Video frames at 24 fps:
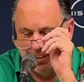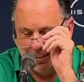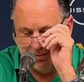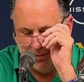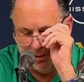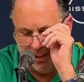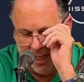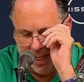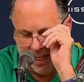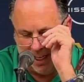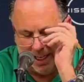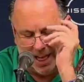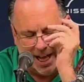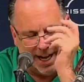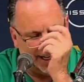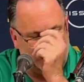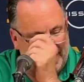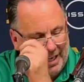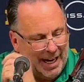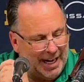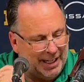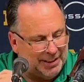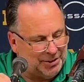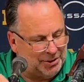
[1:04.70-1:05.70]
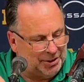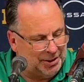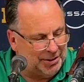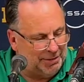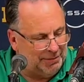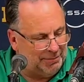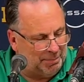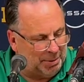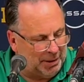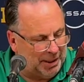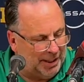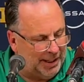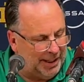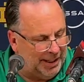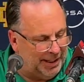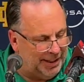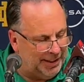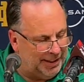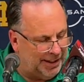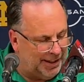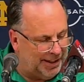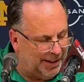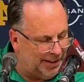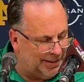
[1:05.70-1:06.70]
We got a lot of guys that have
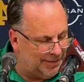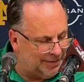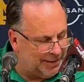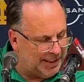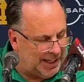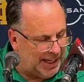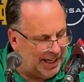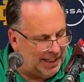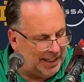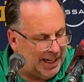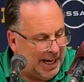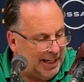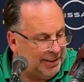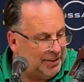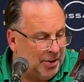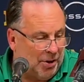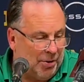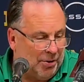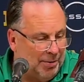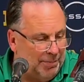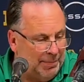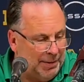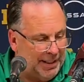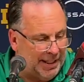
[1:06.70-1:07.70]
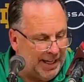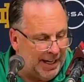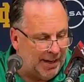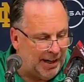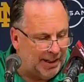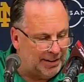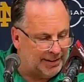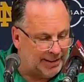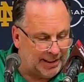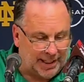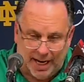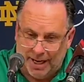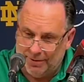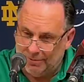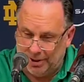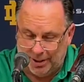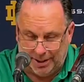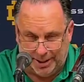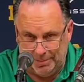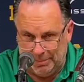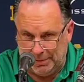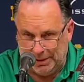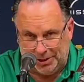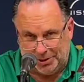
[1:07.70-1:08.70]
played. I told them in there, I said, I
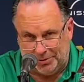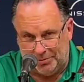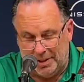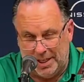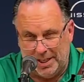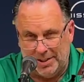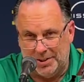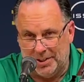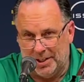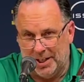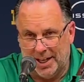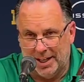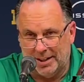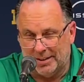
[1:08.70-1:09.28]
really misread you.